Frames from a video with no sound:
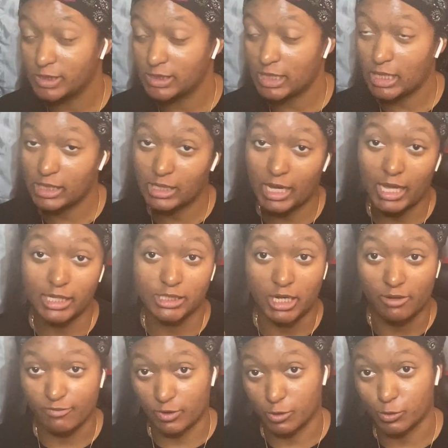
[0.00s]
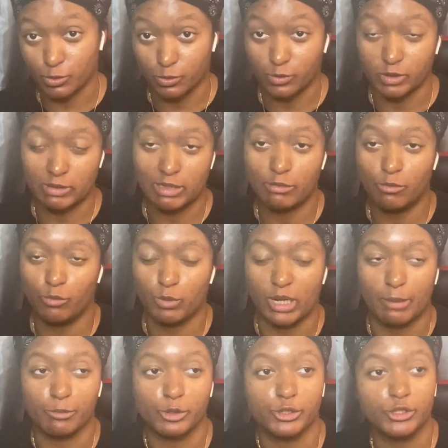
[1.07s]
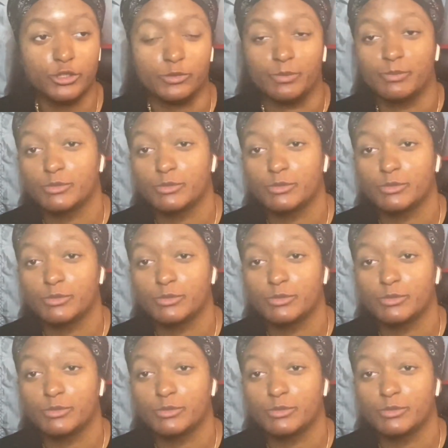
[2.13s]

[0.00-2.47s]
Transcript: and had y'all vote on what I'm gonna do.